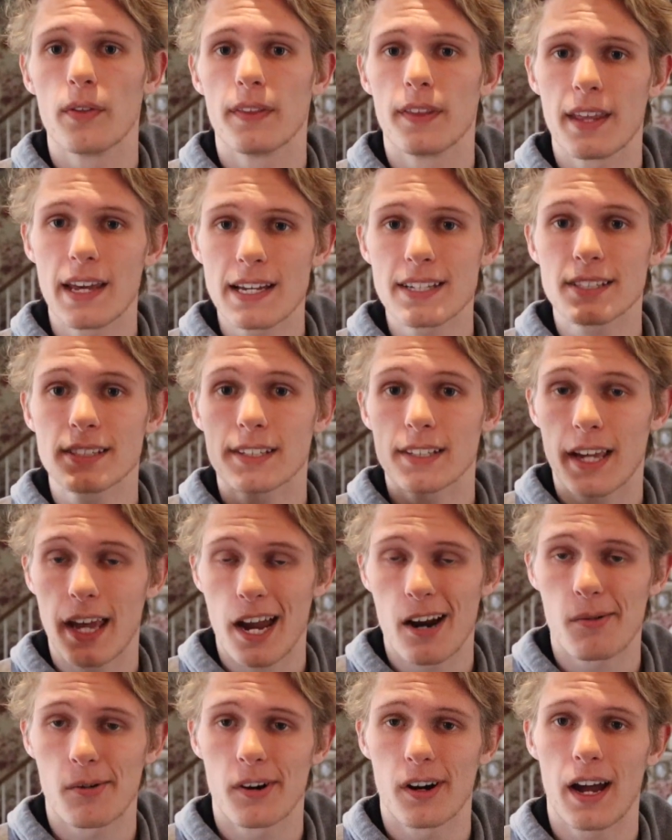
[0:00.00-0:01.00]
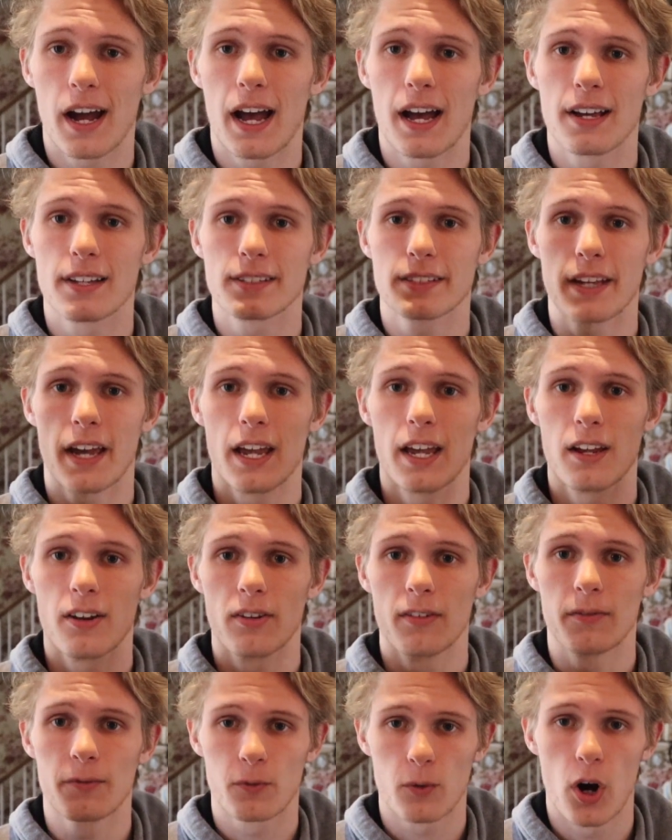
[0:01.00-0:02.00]
this camera has a
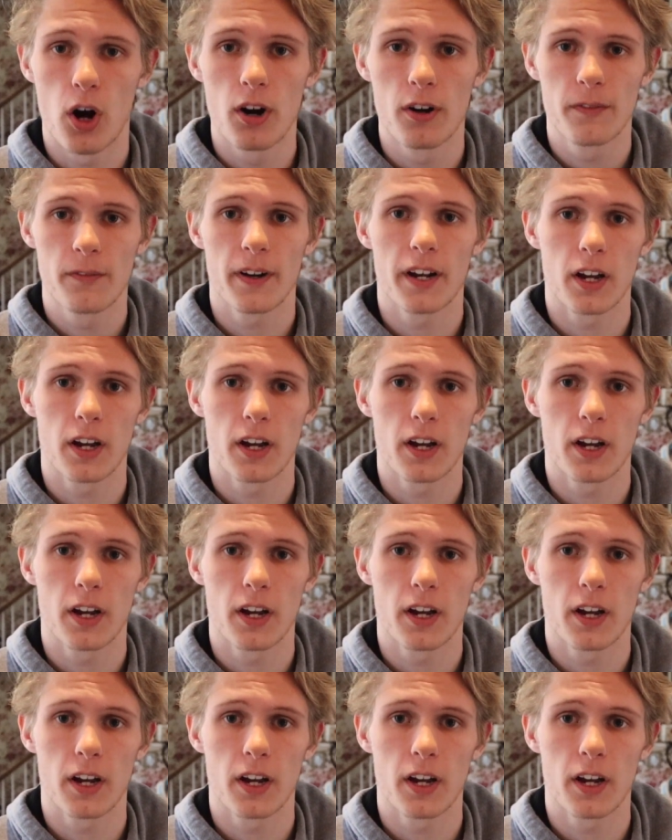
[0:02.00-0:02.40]
Rode